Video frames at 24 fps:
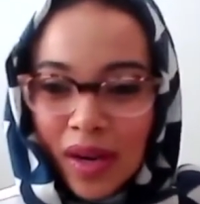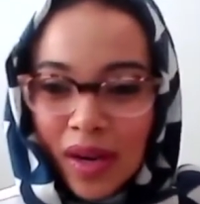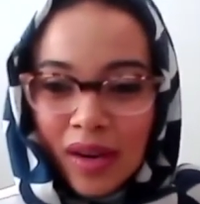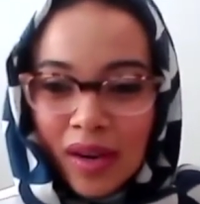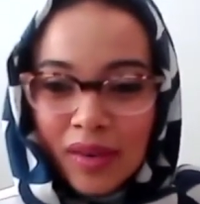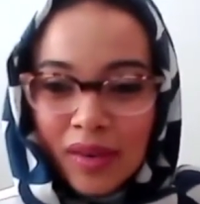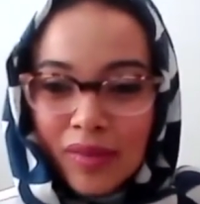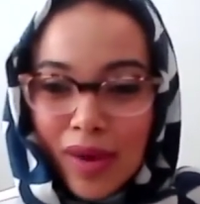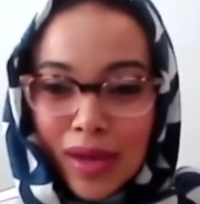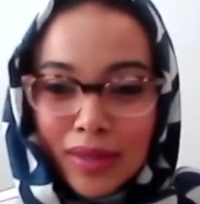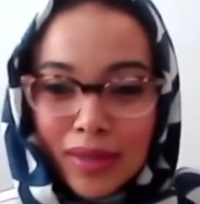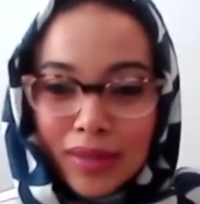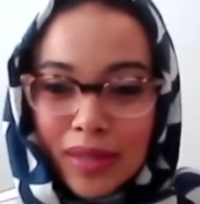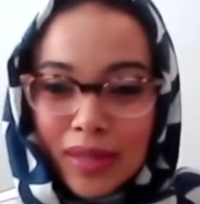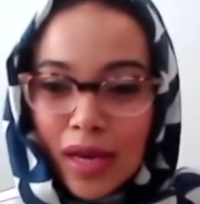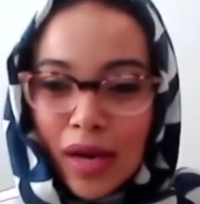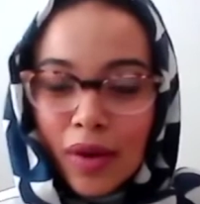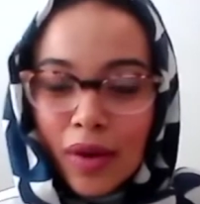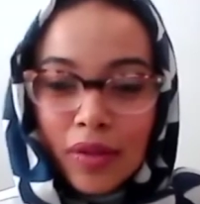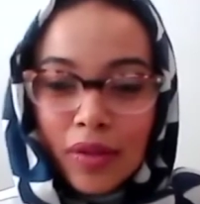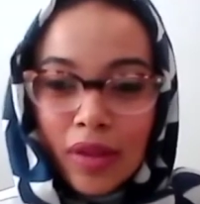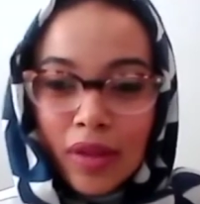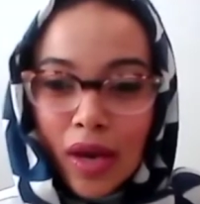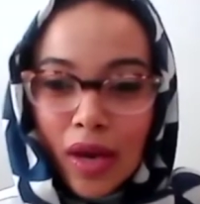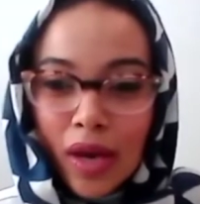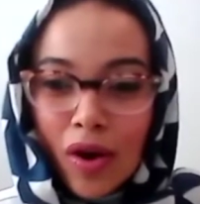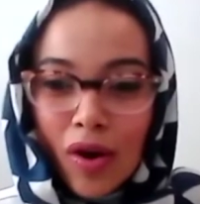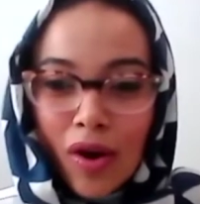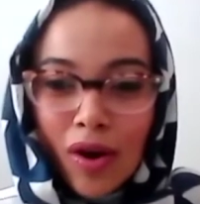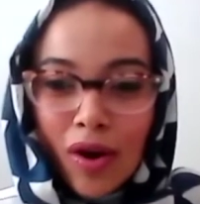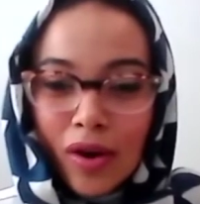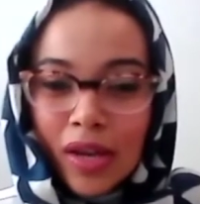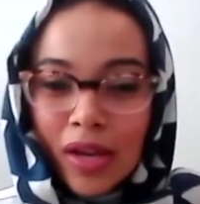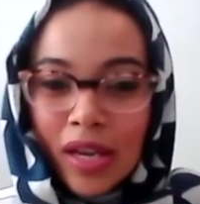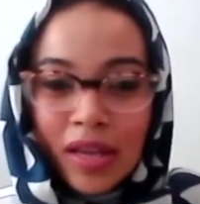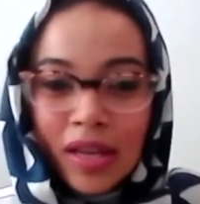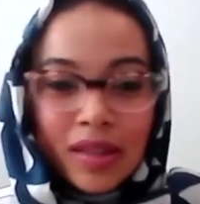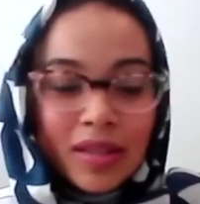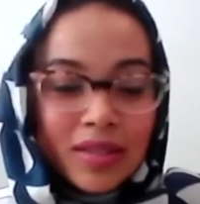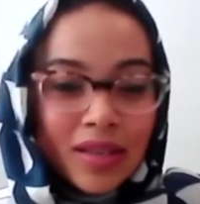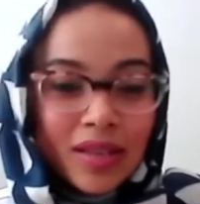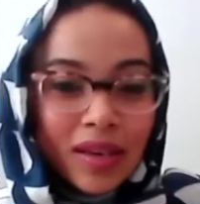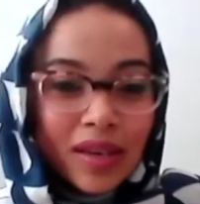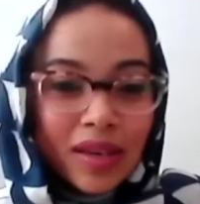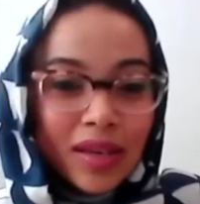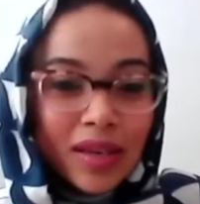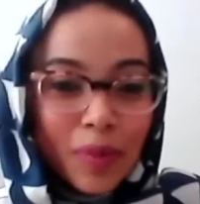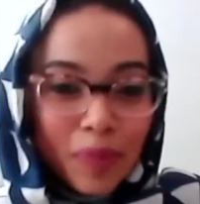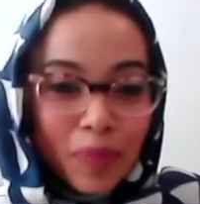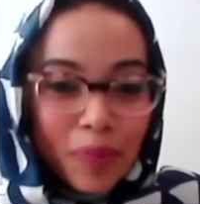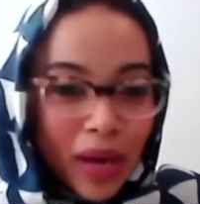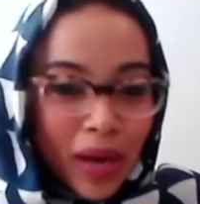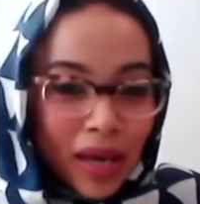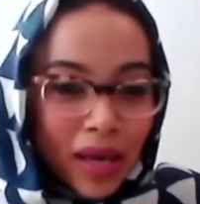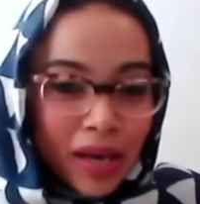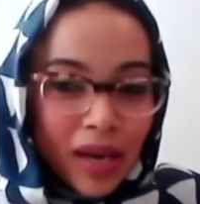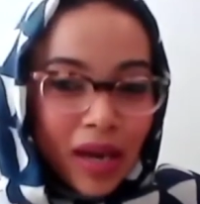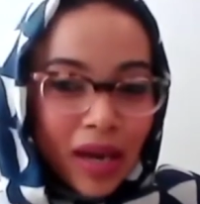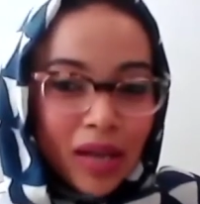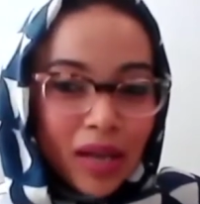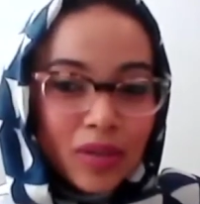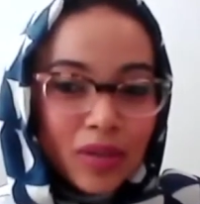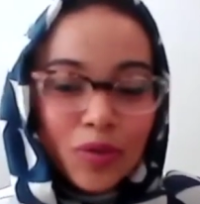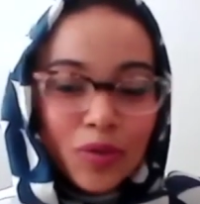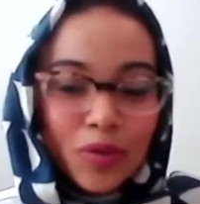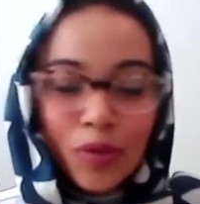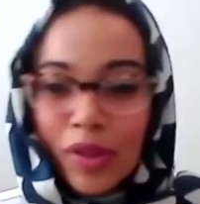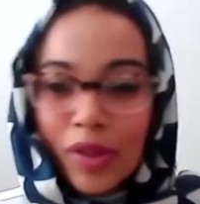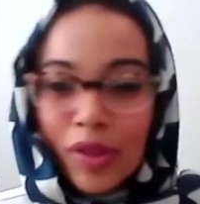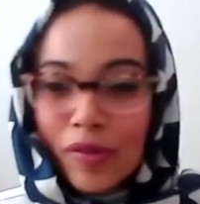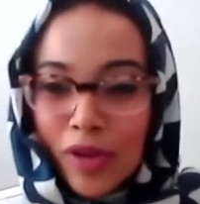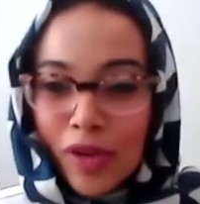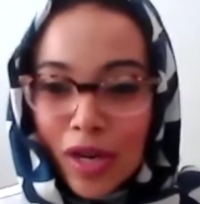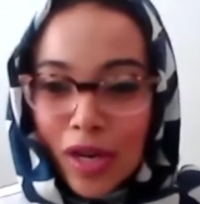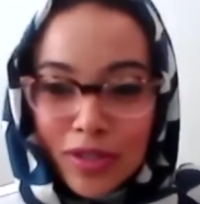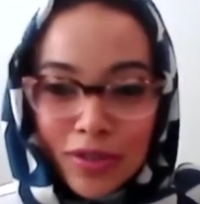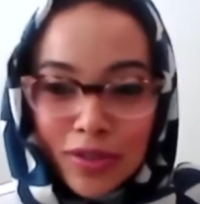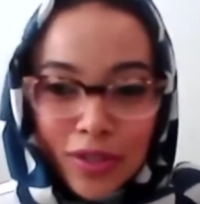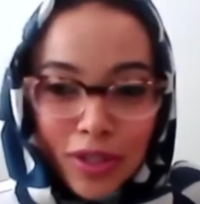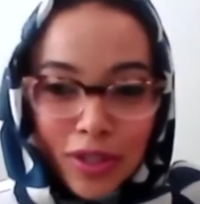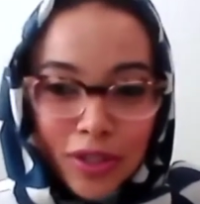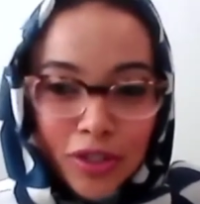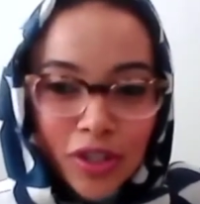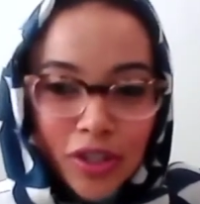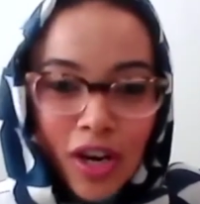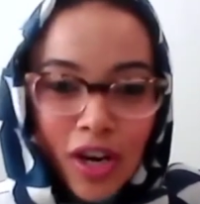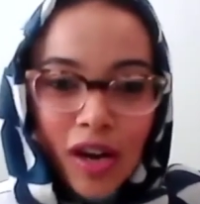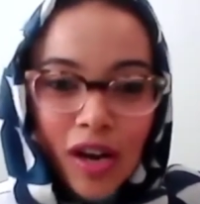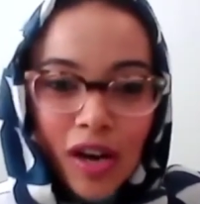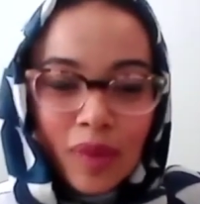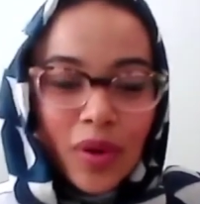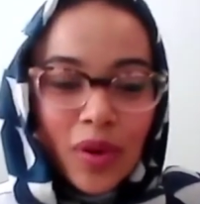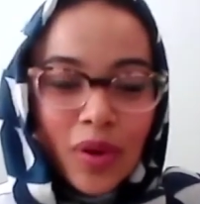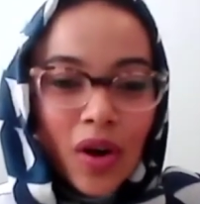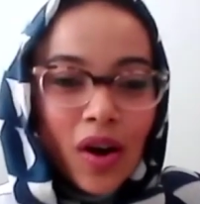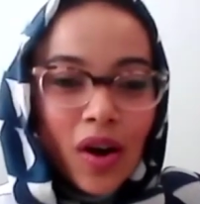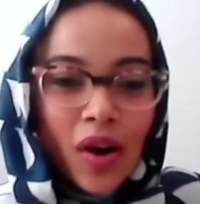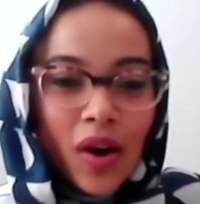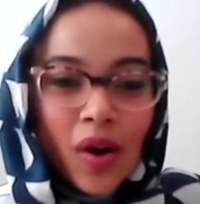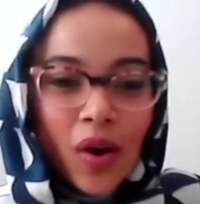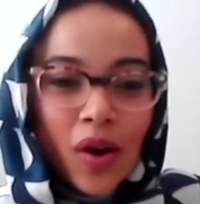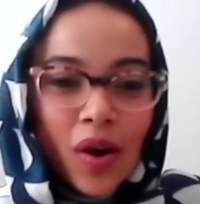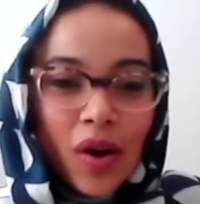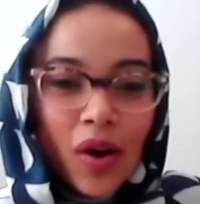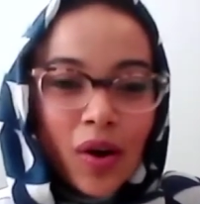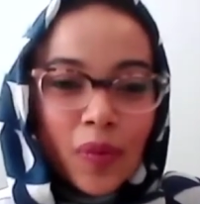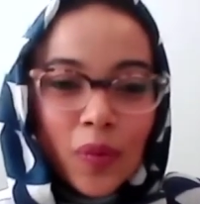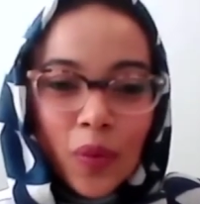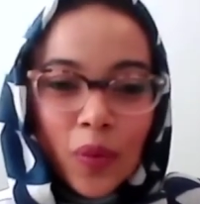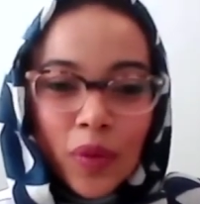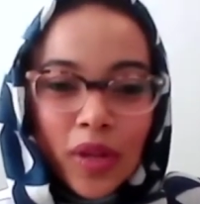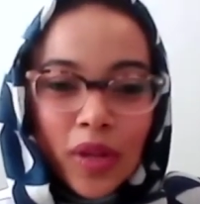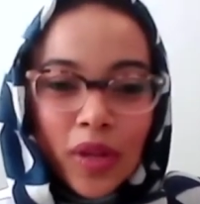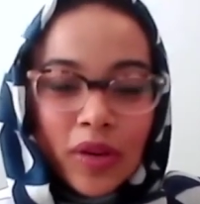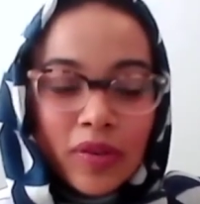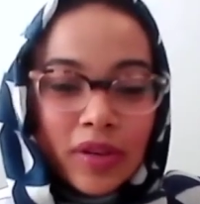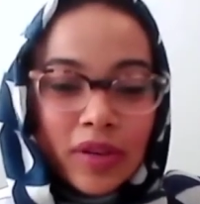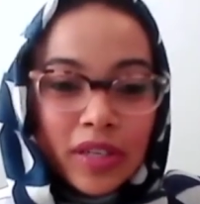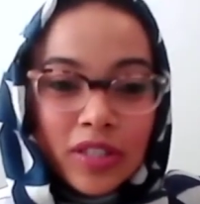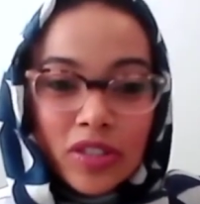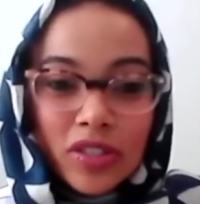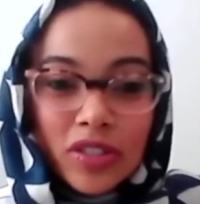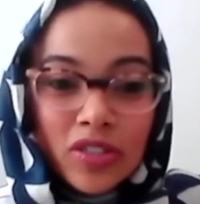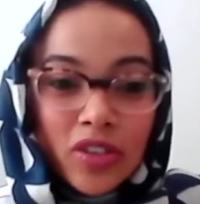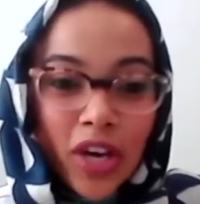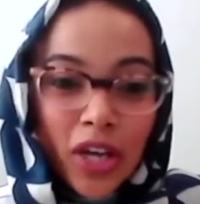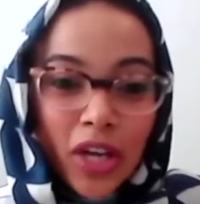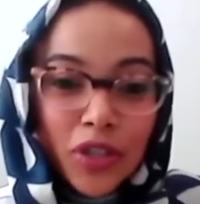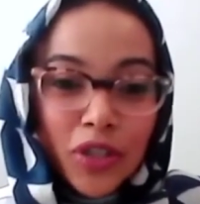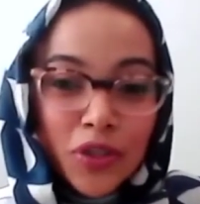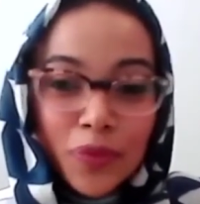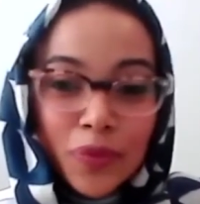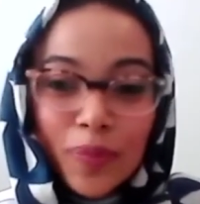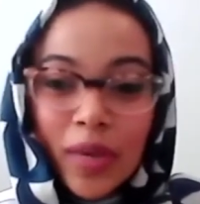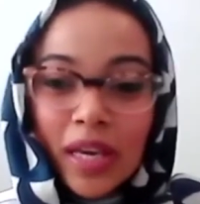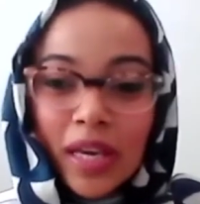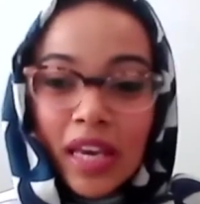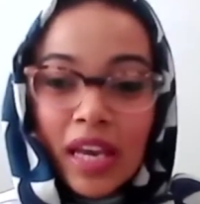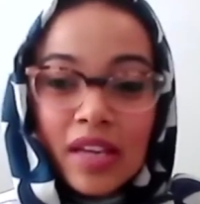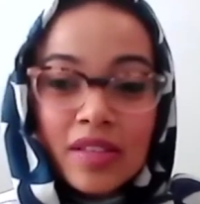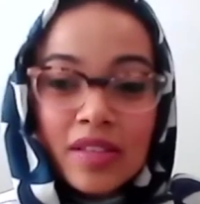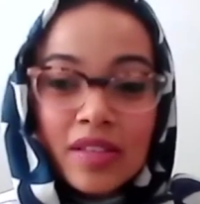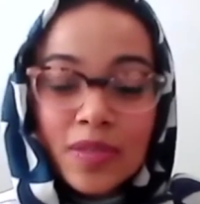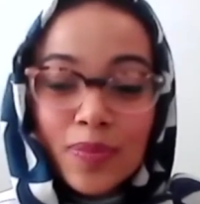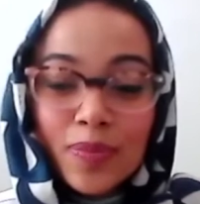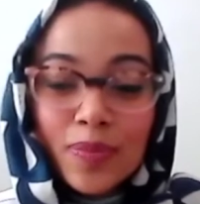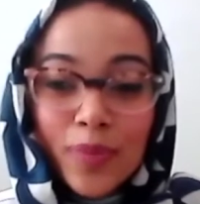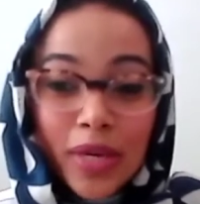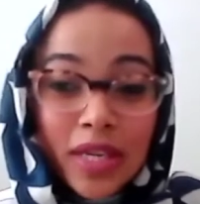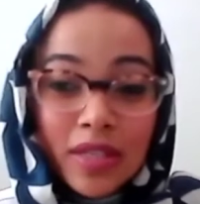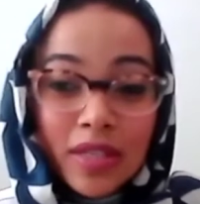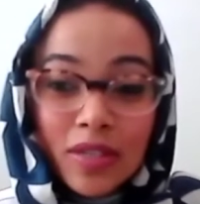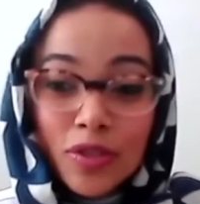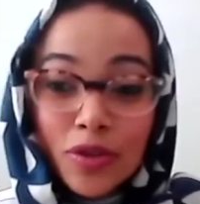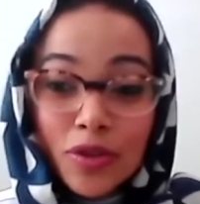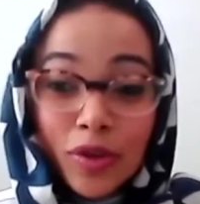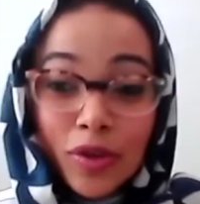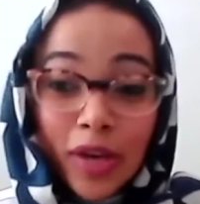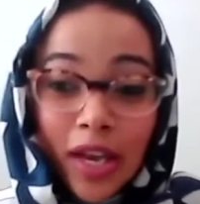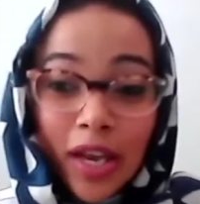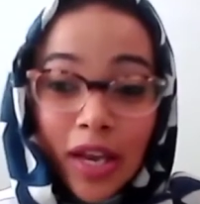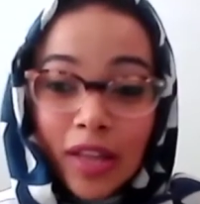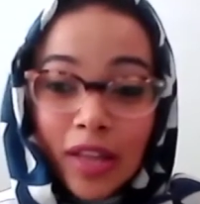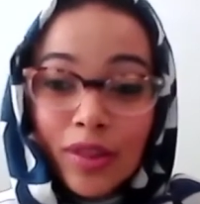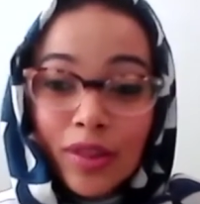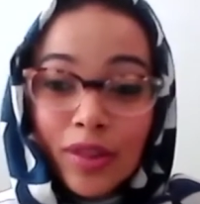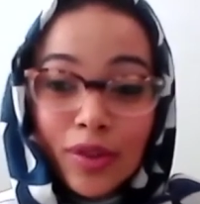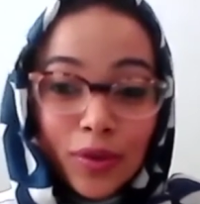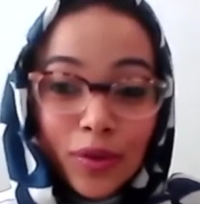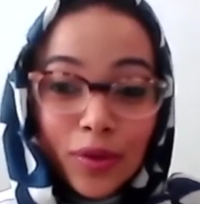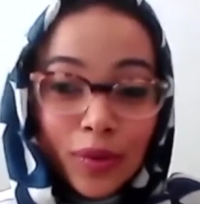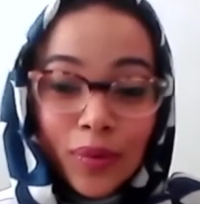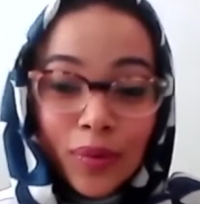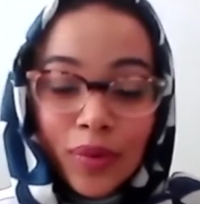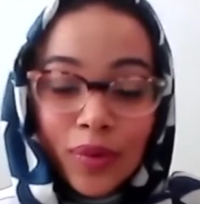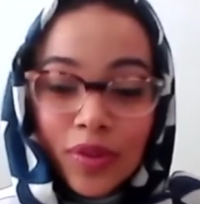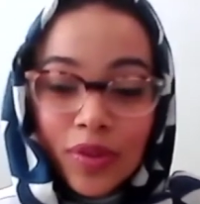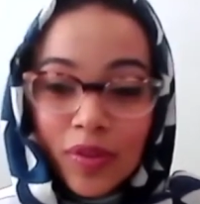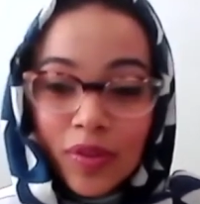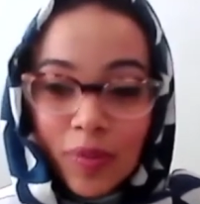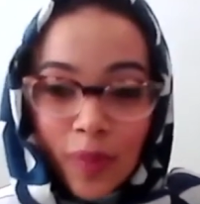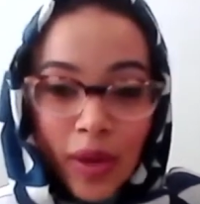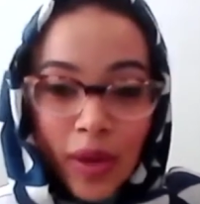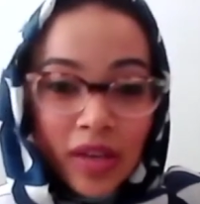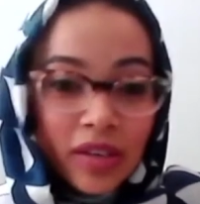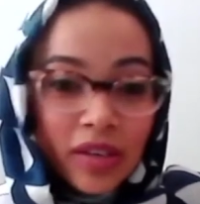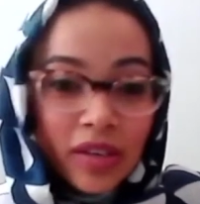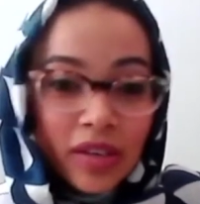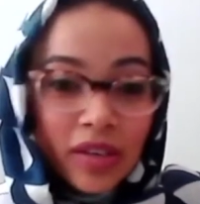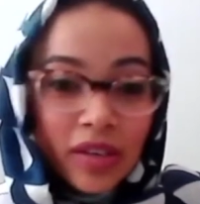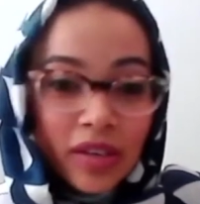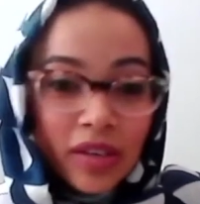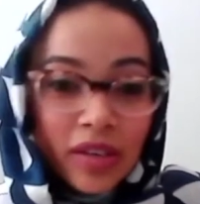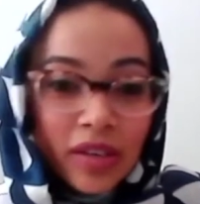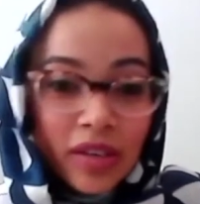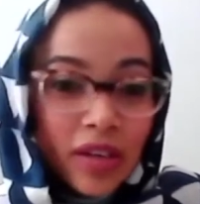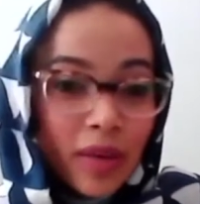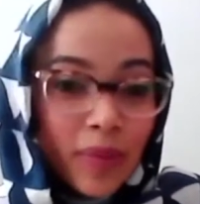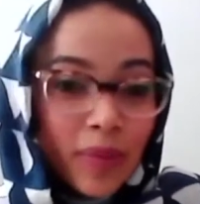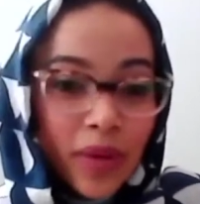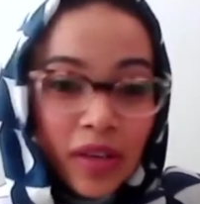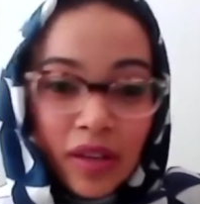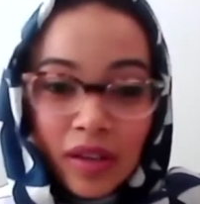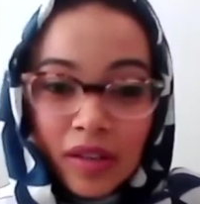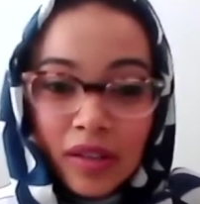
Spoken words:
Right now, they are either taking a pay cut, or they've lost their job, or they're really just trying to make ends meet to get through this pandemic,